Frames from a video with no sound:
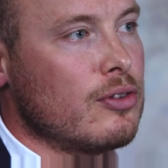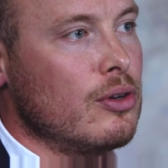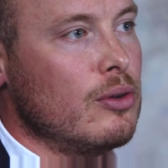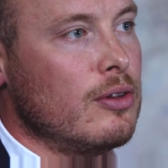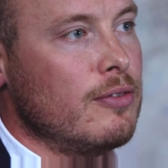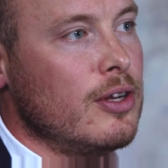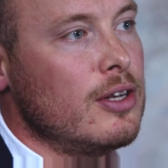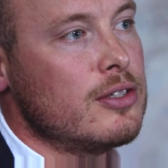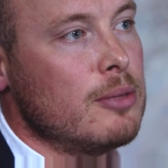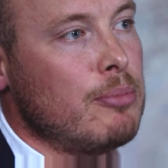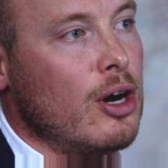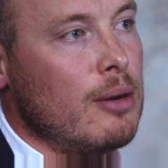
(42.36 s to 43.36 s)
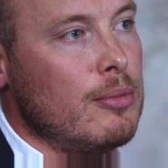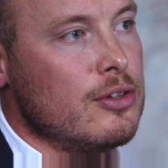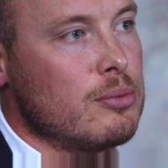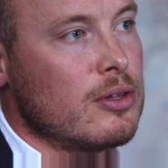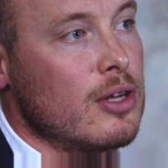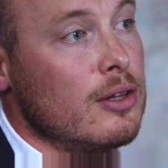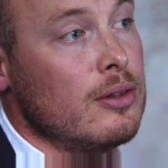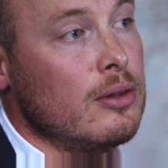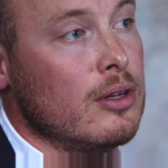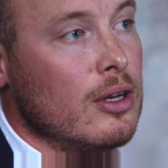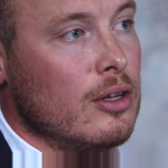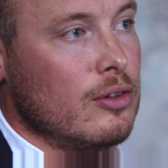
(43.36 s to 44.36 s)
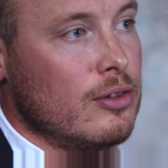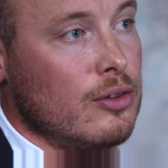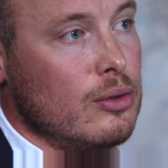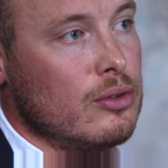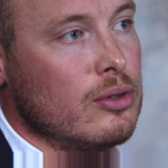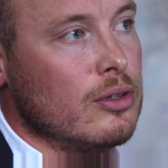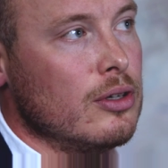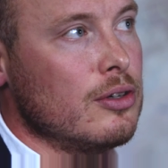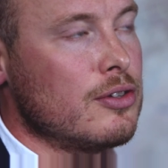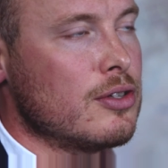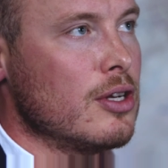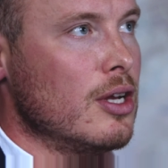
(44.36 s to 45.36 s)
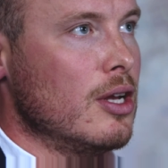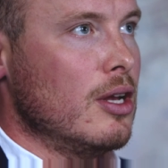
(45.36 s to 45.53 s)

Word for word: throughout the various departments within Tinto Toners.